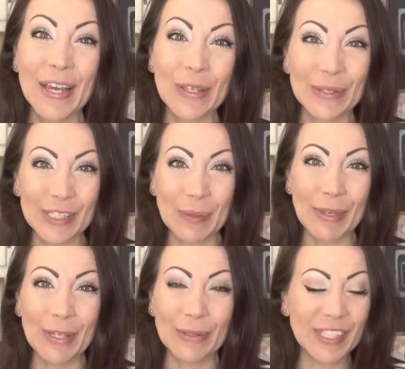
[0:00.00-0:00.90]
You'll see me
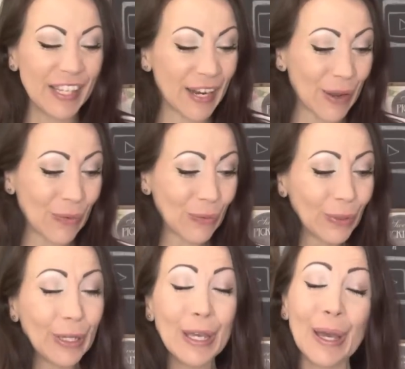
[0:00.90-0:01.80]
using a
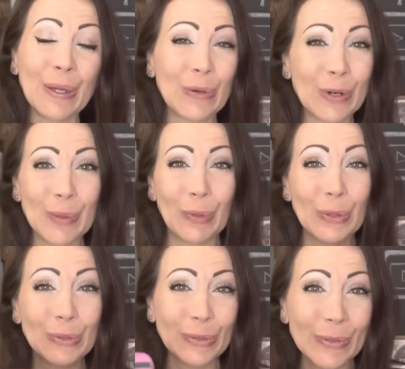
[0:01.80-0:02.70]
really adorable
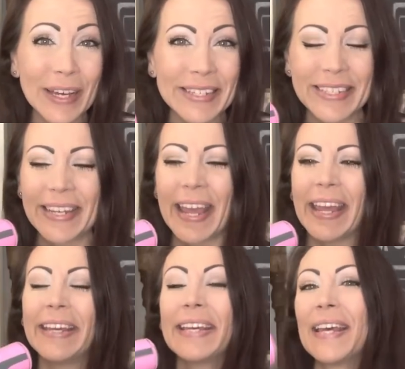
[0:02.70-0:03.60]
glue gun today.